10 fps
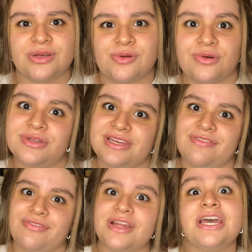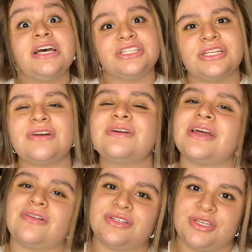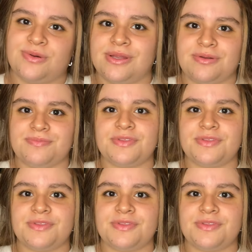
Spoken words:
cruelty-free. Chanel, get onto it.